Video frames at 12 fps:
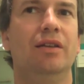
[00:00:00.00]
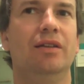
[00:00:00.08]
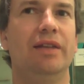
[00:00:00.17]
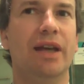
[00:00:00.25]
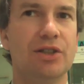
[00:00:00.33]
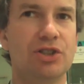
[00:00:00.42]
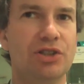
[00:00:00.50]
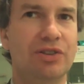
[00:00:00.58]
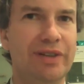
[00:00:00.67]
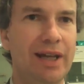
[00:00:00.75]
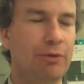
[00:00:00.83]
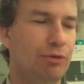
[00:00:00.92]
There's
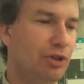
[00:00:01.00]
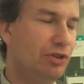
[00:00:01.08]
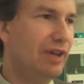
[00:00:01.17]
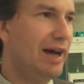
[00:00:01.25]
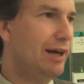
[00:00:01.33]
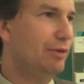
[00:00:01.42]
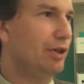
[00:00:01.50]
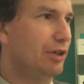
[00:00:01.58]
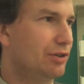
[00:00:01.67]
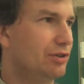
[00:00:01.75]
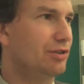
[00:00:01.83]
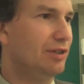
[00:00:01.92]
never a
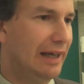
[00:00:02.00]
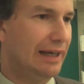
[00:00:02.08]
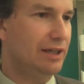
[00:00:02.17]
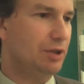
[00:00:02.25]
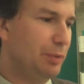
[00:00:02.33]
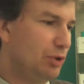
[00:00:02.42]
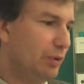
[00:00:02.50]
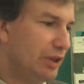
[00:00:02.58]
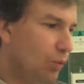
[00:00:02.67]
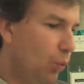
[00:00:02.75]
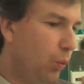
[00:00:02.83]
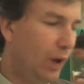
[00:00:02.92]
direct link between
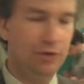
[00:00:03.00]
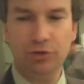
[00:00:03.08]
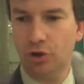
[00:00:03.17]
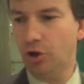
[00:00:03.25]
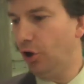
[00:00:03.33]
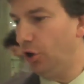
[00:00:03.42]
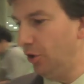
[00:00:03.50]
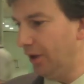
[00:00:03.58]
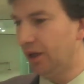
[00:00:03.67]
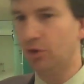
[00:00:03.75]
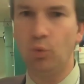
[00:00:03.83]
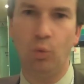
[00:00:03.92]
one call
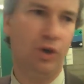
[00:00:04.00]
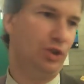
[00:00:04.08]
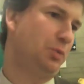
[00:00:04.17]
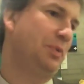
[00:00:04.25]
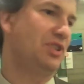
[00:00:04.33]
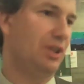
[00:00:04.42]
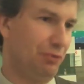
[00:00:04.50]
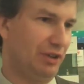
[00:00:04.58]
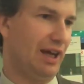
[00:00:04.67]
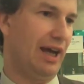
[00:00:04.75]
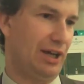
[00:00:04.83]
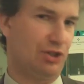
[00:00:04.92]
and one specific
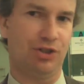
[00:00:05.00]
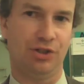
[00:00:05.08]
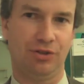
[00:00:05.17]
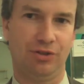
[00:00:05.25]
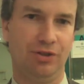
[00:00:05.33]
action.